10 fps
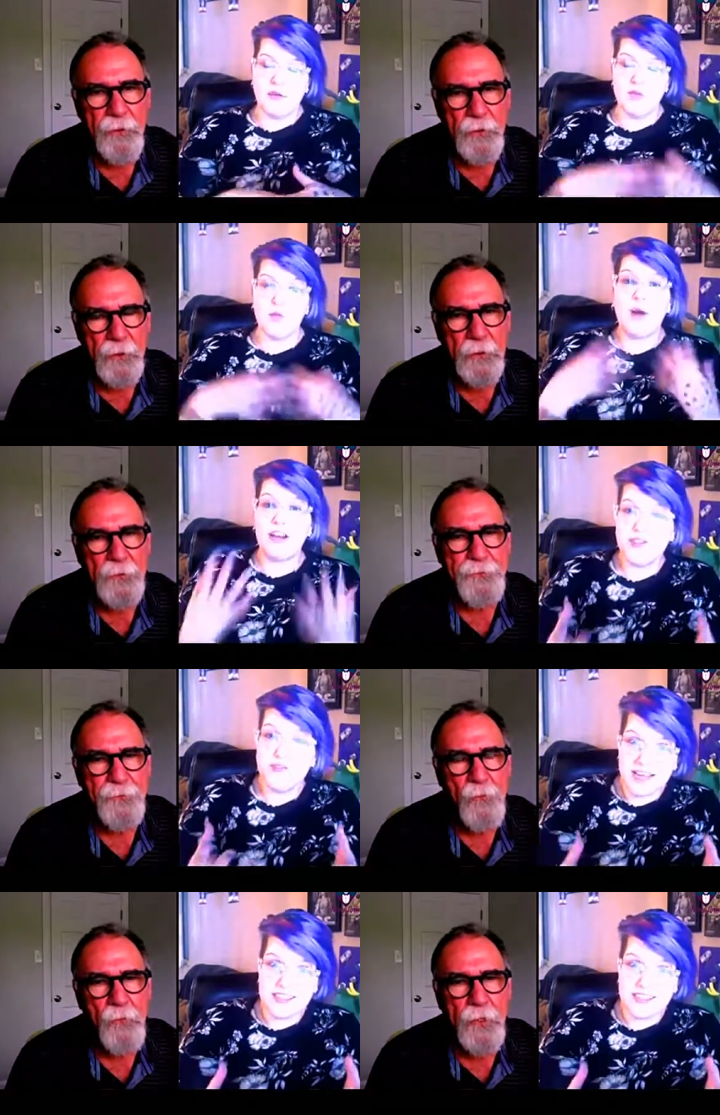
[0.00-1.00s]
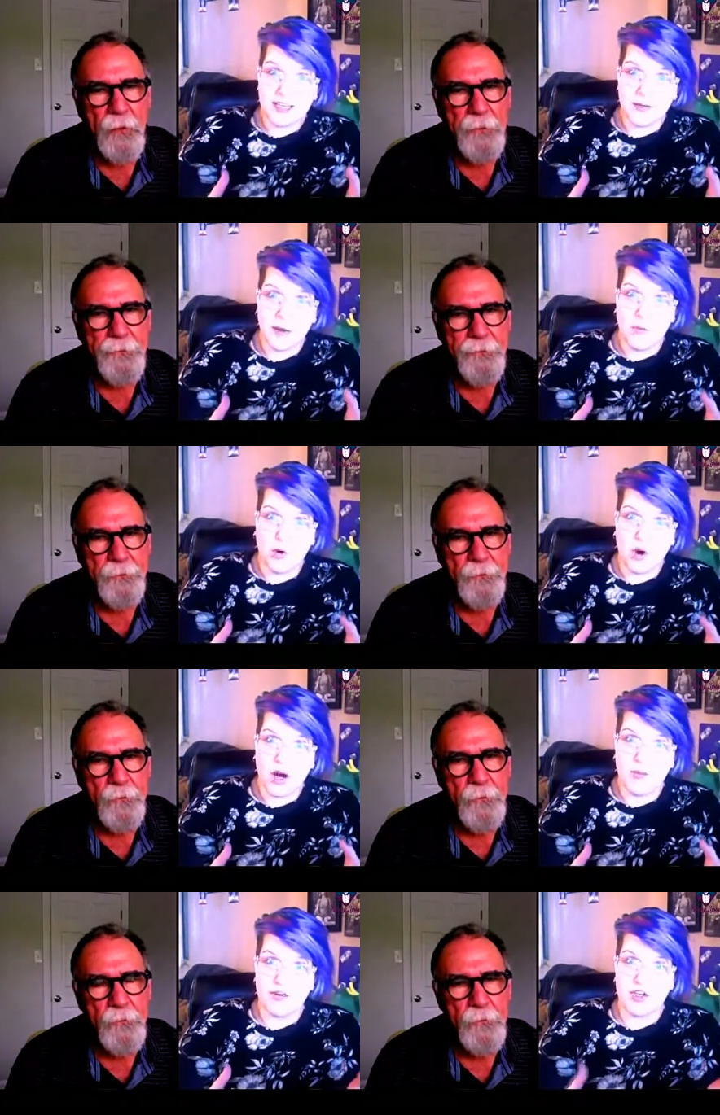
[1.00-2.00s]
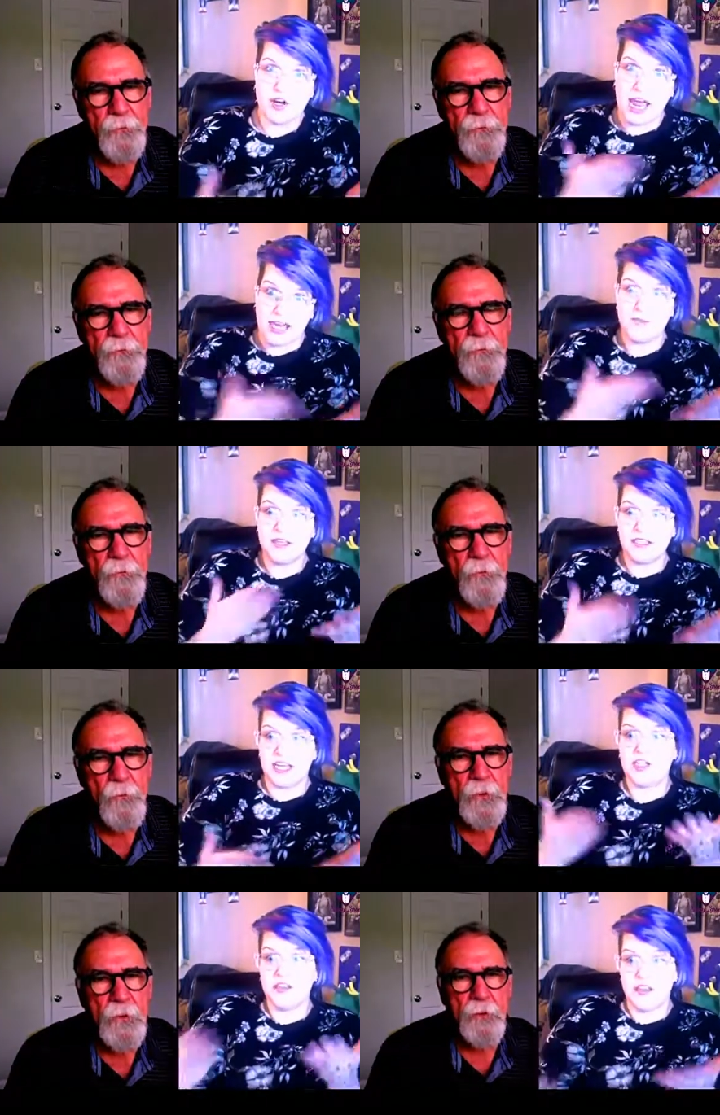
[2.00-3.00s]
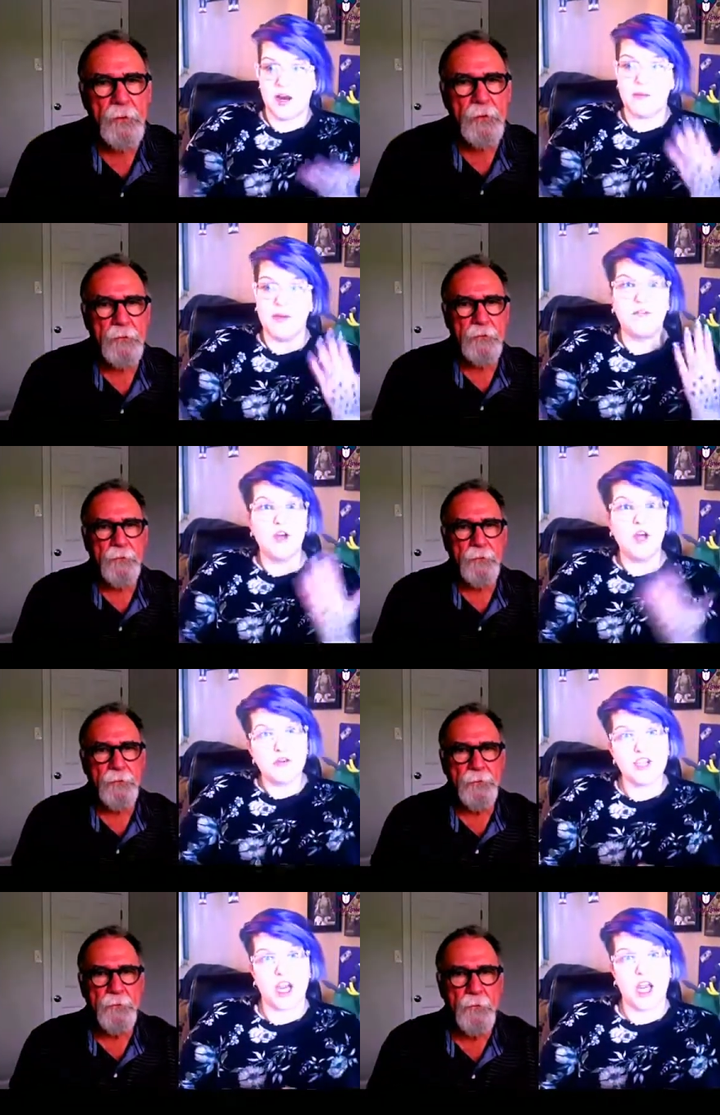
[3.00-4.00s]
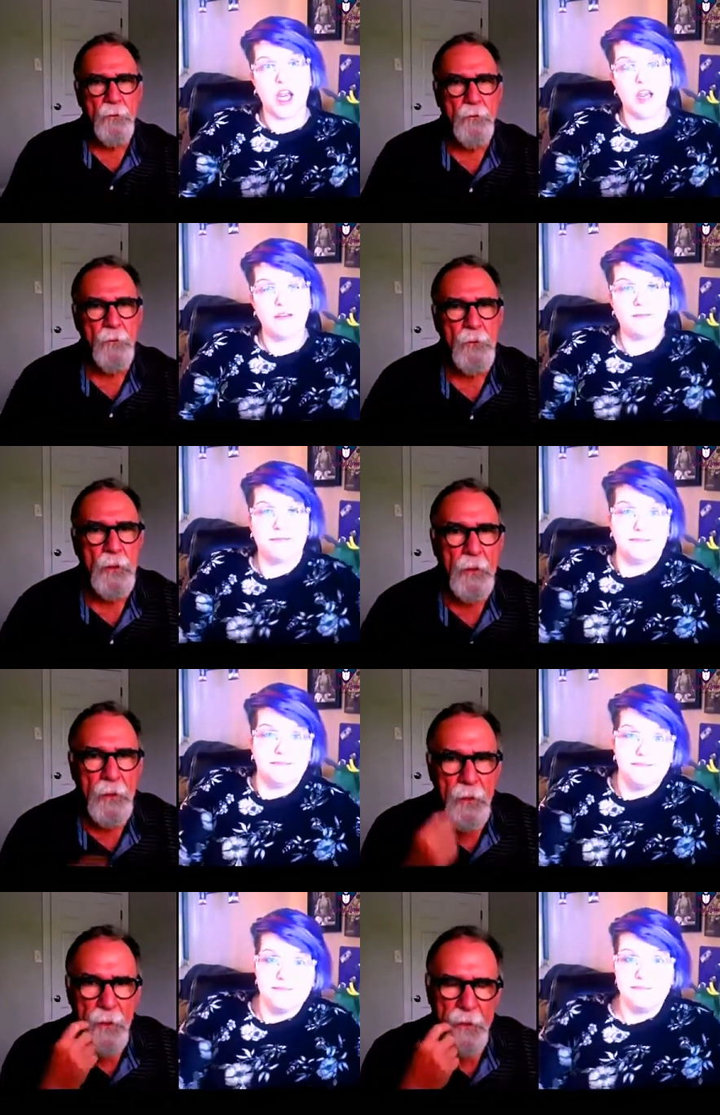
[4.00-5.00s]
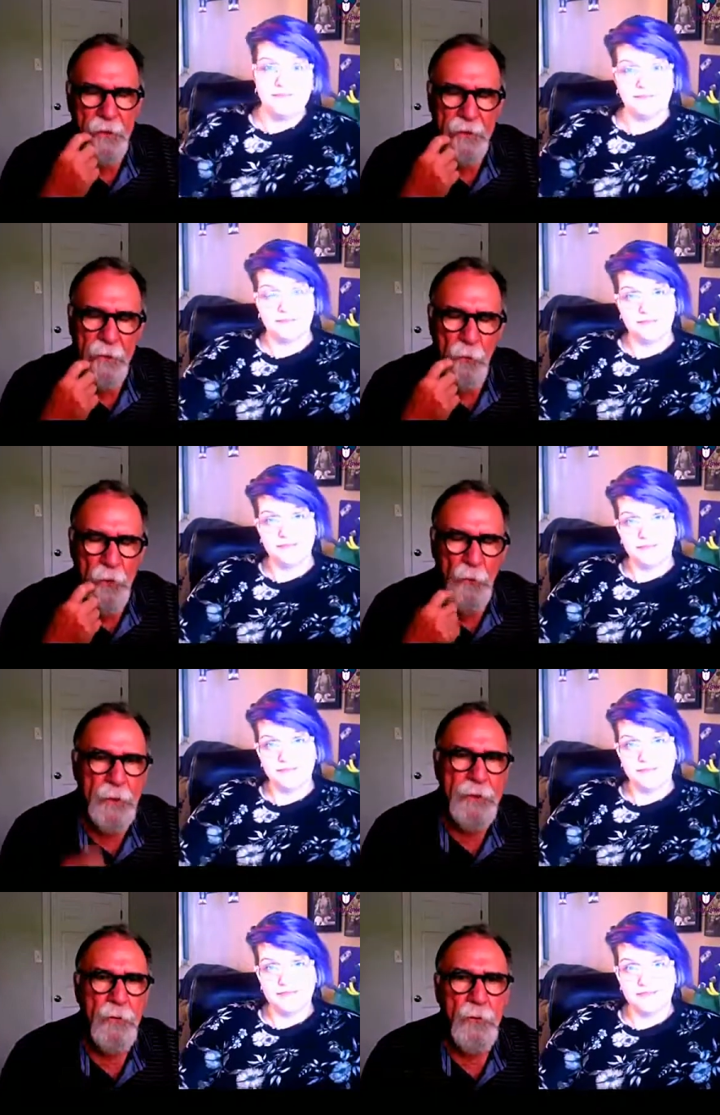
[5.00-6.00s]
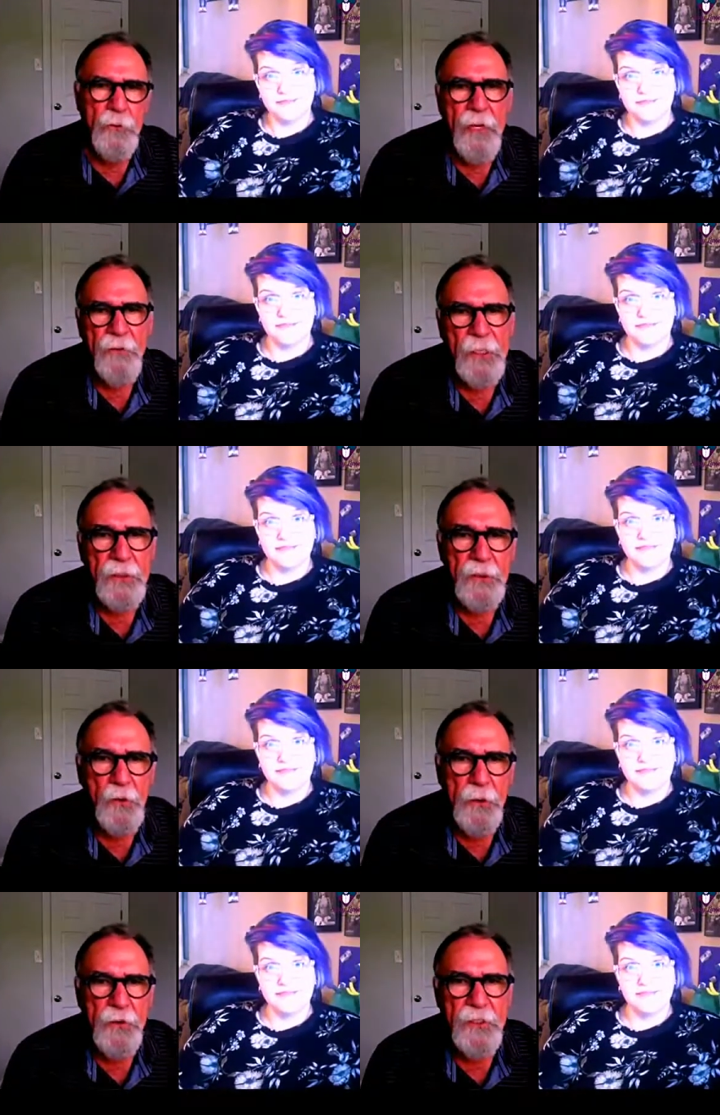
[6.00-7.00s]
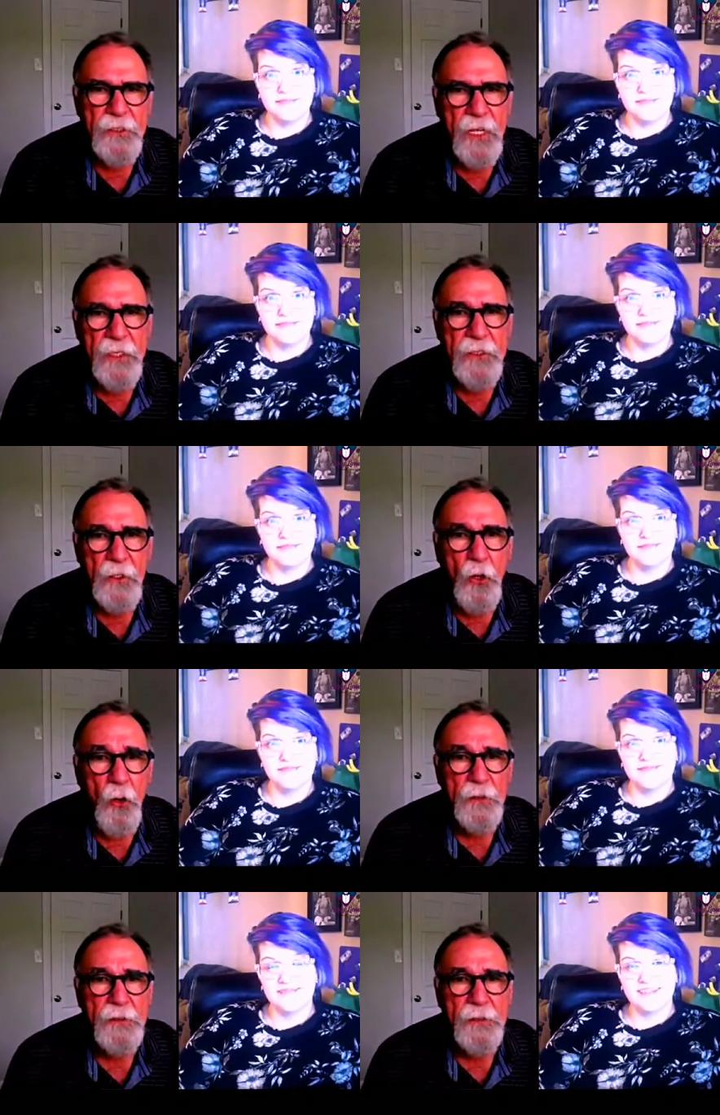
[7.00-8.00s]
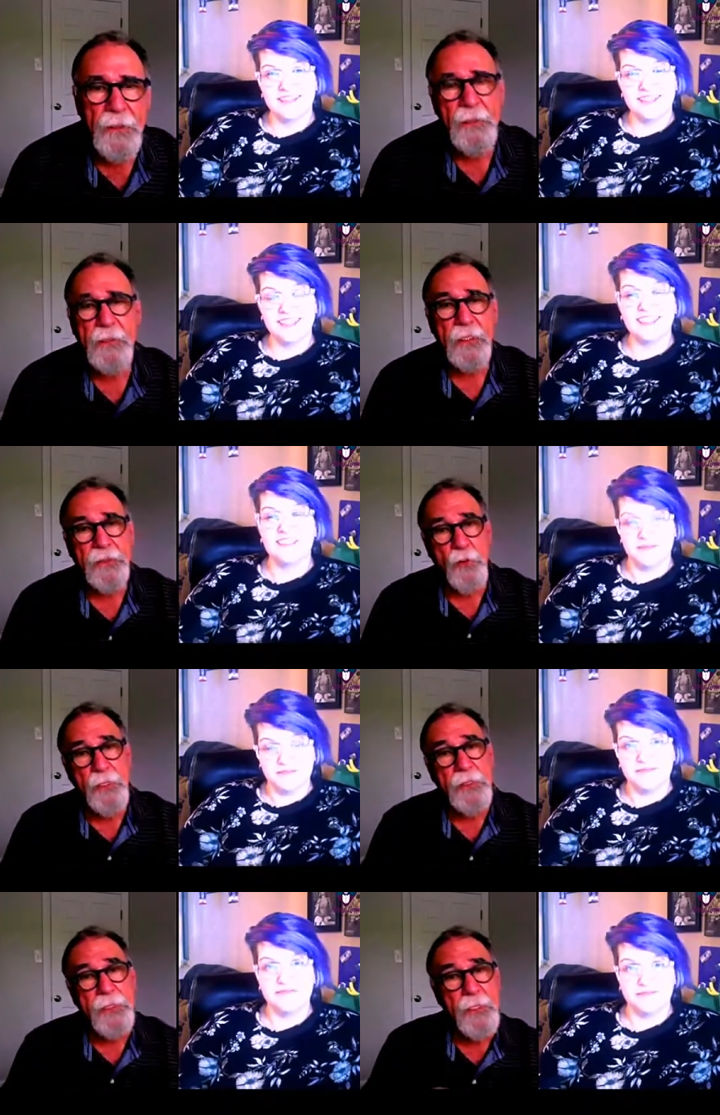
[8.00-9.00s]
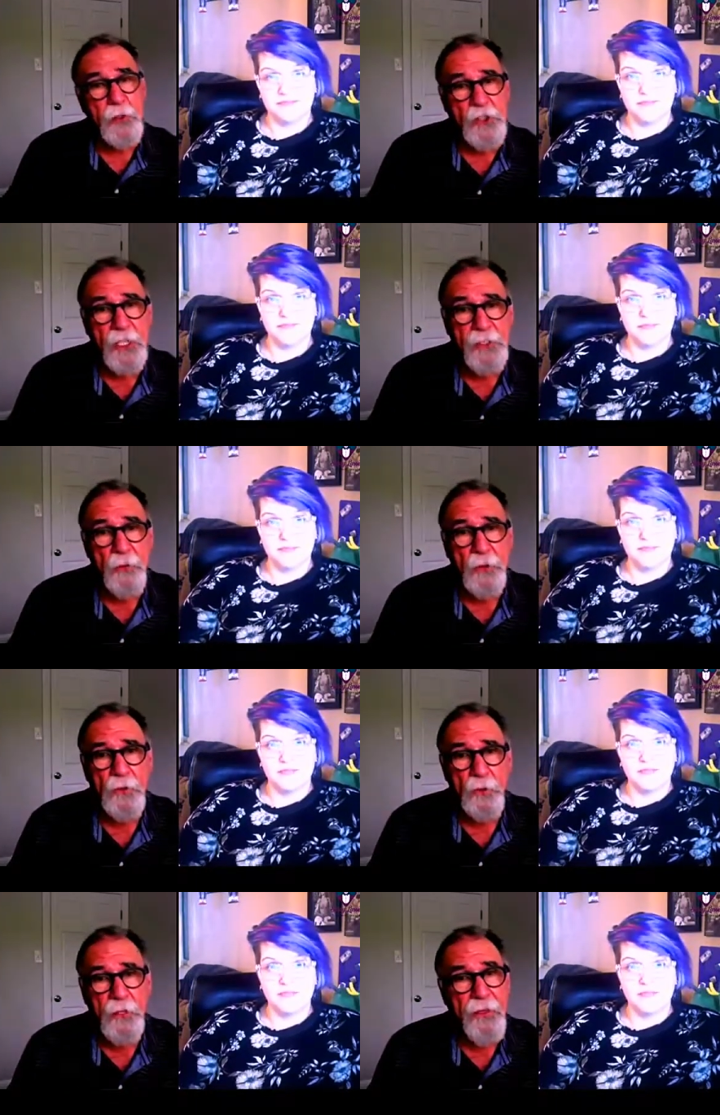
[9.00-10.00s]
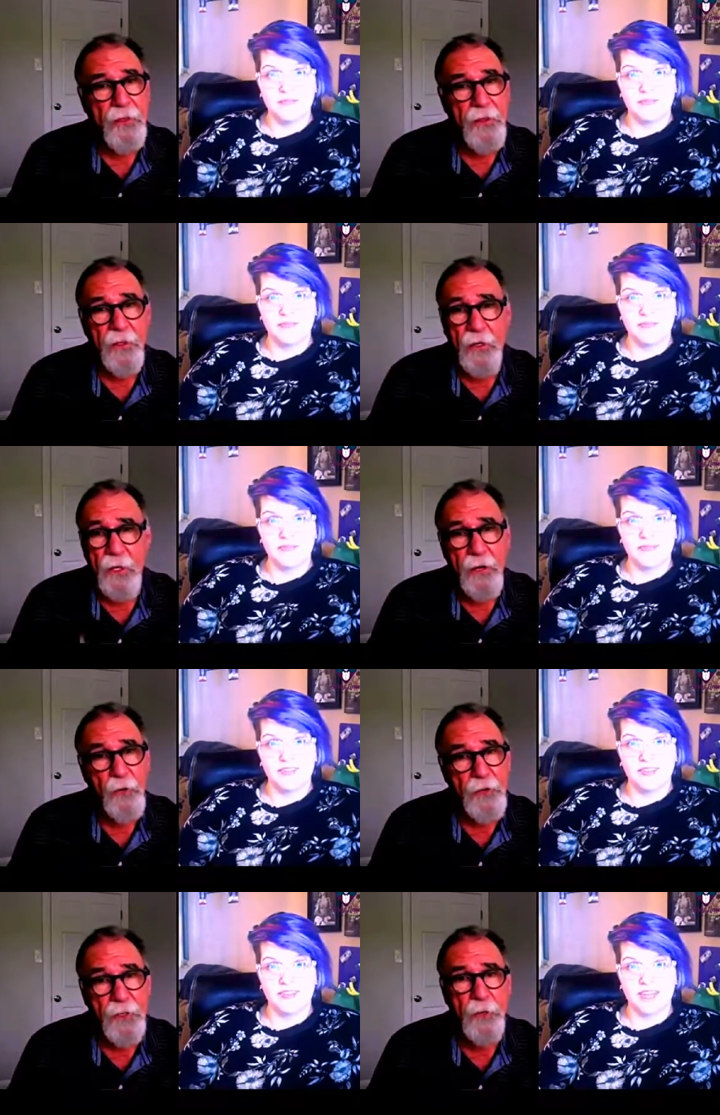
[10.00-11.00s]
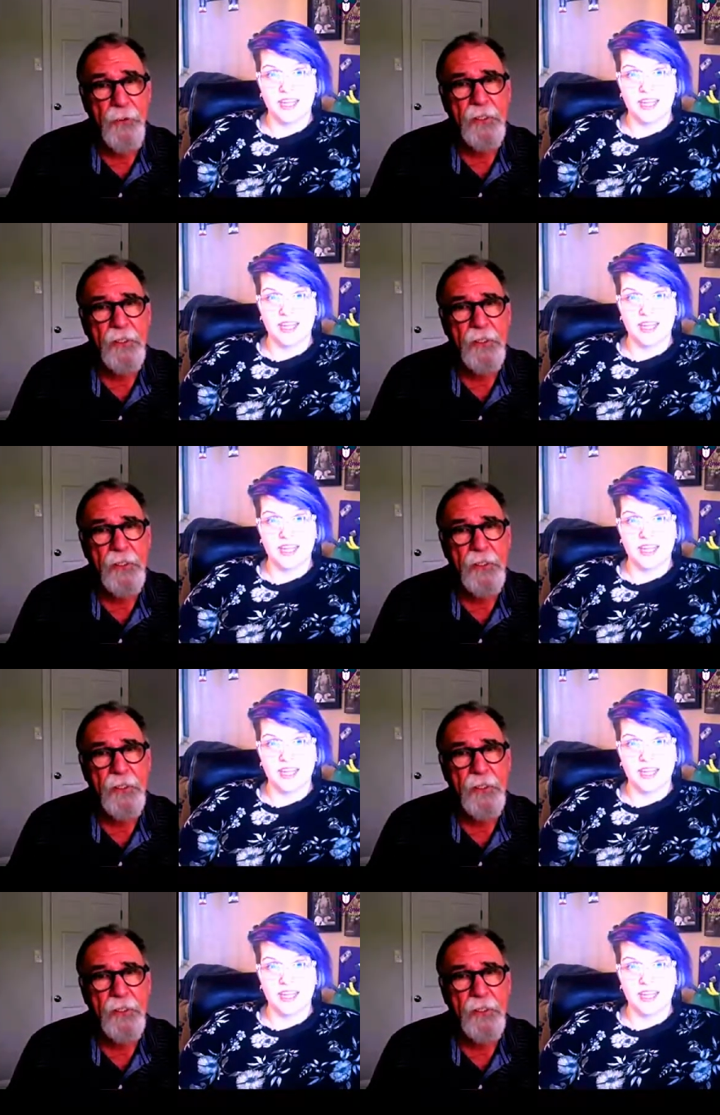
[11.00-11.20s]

Speaker 1: Um, so, why don't you tell us a little bit more about your expectation therapy for coaching?
Speaker 2: What we have done is we've designed a course, and it, it's really interchangeable with everything